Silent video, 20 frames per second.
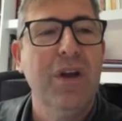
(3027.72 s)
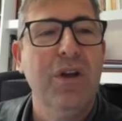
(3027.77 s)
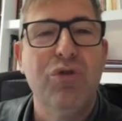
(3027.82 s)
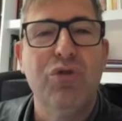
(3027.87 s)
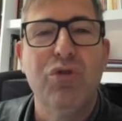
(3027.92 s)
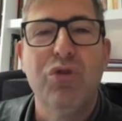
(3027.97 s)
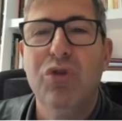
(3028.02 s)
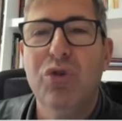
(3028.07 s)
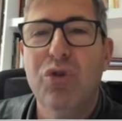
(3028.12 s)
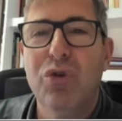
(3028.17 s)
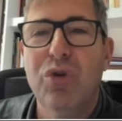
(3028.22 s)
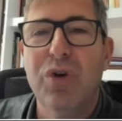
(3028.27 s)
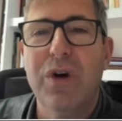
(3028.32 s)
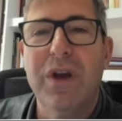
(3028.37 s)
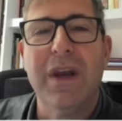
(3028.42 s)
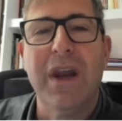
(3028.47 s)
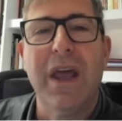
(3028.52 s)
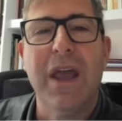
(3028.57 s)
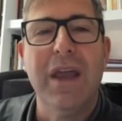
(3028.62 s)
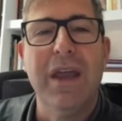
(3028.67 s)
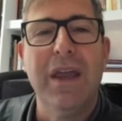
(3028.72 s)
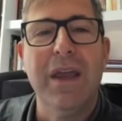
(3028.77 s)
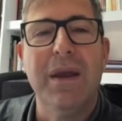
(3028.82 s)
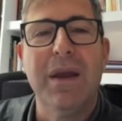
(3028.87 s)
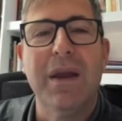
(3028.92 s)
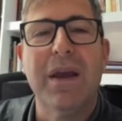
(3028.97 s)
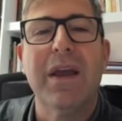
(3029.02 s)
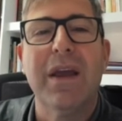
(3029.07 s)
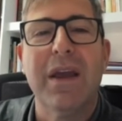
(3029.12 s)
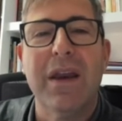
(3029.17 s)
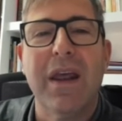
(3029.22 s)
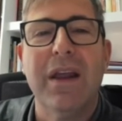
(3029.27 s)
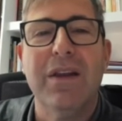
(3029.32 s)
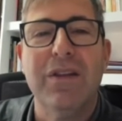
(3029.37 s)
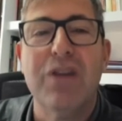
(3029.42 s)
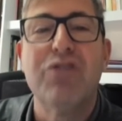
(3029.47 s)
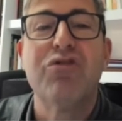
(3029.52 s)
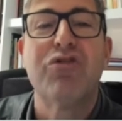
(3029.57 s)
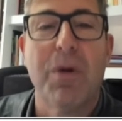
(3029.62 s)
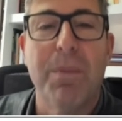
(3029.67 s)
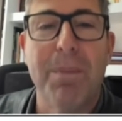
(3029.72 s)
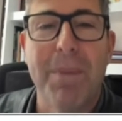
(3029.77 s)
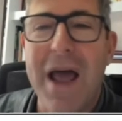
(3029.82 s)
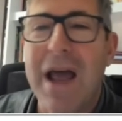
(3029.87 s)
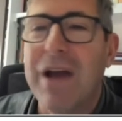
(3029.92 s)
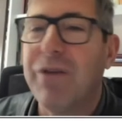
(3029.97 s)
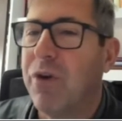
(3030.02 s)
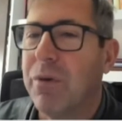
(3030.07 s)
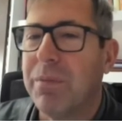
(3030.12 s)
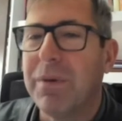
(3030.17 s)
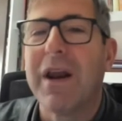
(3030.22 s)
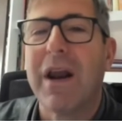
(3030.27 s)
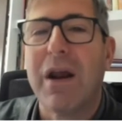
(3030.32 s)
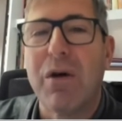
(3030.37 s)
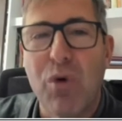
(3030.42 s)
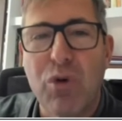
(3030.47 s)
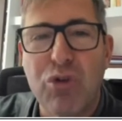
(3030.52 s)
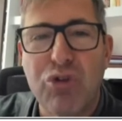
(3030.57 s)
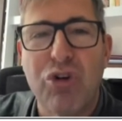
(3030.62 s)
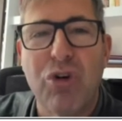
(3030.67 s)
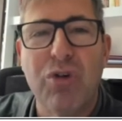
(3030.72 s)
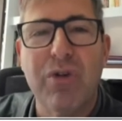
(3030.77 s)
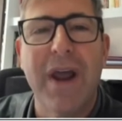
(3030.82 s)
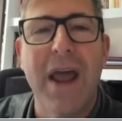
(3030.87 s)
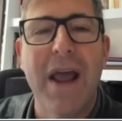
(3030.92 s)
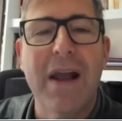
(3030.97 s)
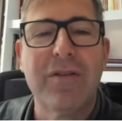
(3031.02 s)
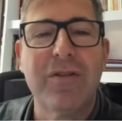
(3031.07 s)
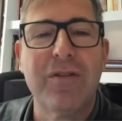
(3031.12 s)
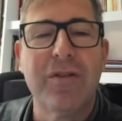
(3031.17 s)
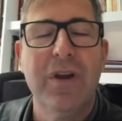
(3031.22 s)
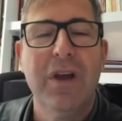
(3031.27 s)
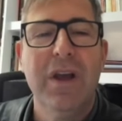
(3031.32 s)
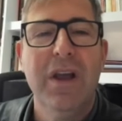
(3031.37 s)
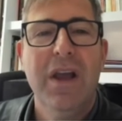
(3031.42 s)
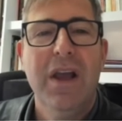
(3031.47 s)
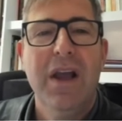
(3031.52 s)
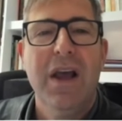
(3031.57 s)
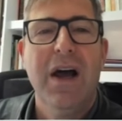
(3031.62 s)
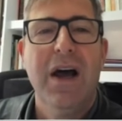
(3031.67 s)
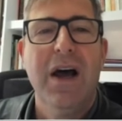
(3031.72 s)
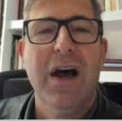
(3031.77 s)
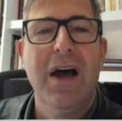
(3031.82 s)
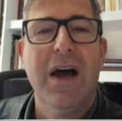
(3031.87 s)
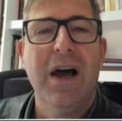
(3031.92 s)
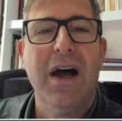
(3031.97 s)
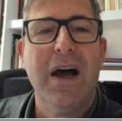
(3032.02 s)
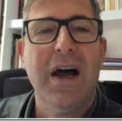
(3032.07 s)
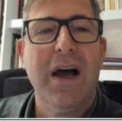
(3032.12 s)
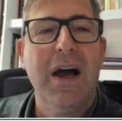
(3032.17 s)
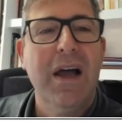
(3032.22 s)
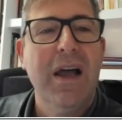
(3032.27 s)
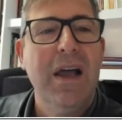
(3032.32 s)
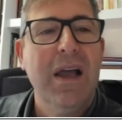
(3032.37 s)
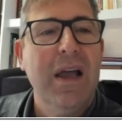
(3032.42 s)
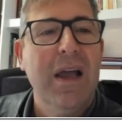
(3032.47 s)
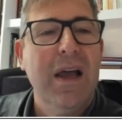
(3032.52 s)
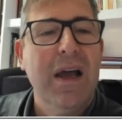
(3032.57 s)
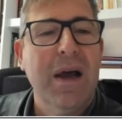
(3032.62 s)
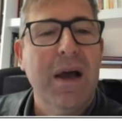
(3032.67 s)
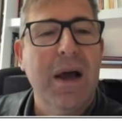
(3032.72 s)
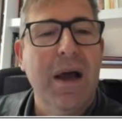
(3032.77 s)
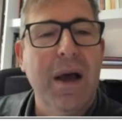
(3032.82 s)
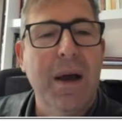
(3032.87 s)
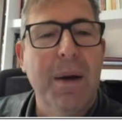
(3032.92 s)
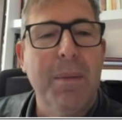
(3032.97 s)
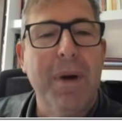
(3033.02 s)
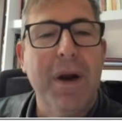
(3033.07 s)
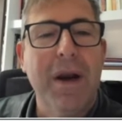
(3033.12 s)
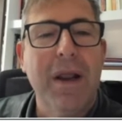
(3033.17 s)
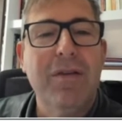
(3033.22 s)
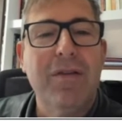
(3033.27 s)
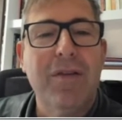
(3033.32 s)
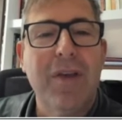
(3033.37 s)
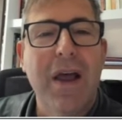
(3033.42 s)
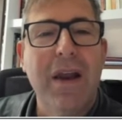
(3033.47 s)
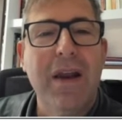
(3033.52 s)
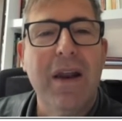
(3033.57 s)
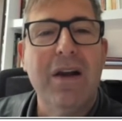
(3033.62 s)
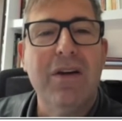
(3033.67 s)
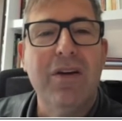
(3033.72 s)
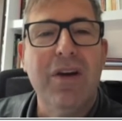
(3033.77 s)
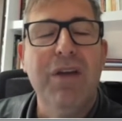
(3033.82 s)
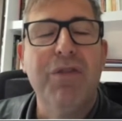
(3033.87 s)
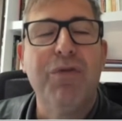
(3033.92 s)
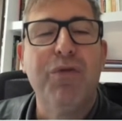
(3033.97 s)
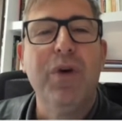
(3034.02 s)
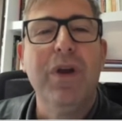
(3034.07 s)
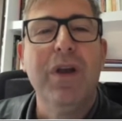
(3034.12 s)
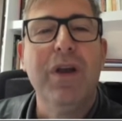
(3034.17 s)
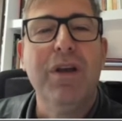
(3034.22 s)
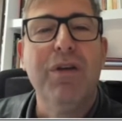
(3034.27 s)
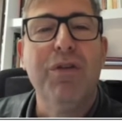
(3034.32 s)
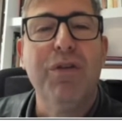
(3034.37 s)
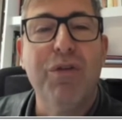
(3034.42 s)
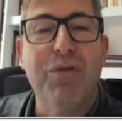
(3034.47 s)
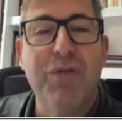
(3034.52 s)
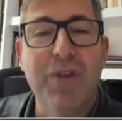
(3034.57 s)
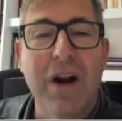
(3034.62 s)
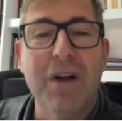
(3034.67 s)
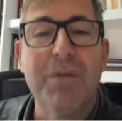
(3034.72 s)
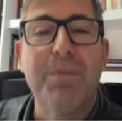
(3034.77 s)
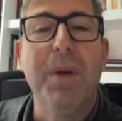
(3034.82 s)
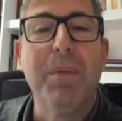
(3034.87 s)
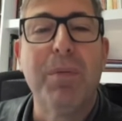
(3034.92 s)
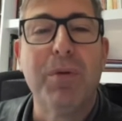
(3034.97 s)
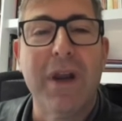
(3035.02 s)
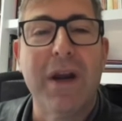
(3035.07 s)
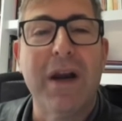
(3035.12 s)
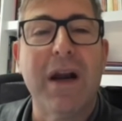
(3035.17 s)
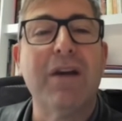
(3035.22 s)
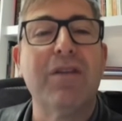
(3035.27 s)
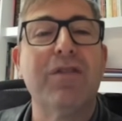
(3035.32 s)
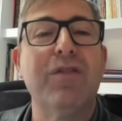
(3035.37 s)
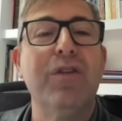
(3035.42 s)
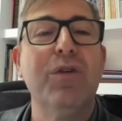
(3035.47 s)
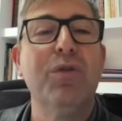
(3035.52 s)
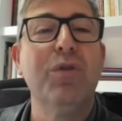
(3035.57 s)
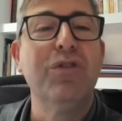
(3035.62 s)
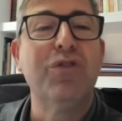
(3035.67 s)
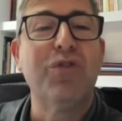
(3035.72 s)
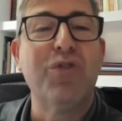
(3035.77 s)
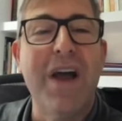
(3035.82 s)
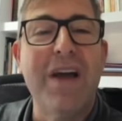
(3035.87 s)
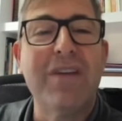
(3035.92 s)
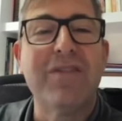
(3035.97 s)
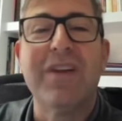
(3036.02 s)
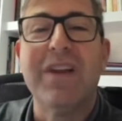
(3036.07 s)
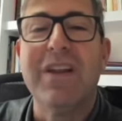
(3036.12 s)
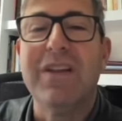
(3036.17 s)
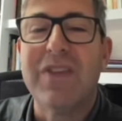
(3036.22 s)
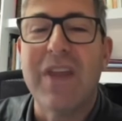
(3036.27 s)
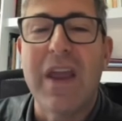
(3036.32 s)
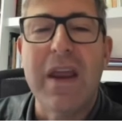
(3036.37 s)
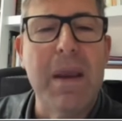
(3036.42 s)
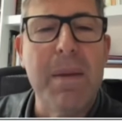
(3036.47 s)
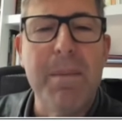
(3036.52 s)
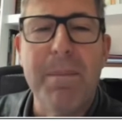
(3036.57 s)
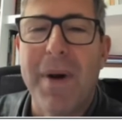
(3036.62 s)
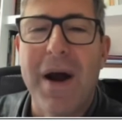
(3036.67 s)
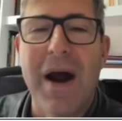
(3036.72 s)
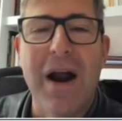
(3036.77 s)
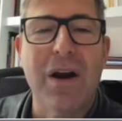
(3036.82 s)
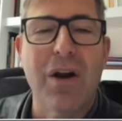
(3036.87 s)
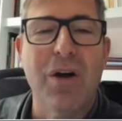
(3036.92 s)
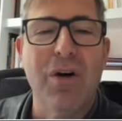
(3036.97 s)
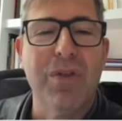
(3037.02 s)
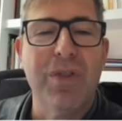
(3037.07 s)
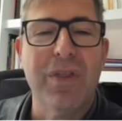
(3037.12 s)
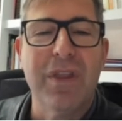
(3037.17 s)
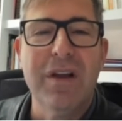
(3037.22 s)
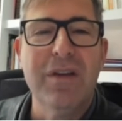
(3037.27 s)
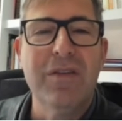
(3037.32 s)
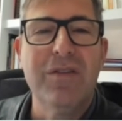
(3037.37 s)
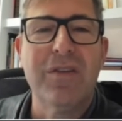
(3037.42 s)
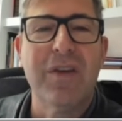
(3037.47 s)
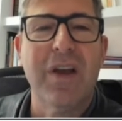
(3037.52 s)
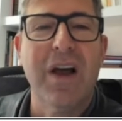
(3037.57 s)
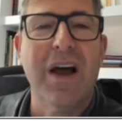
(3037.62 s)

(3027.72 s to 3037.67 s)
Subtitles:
you in a digital platform that I will show next. But he said that if there are people that are still interested in taking part on this,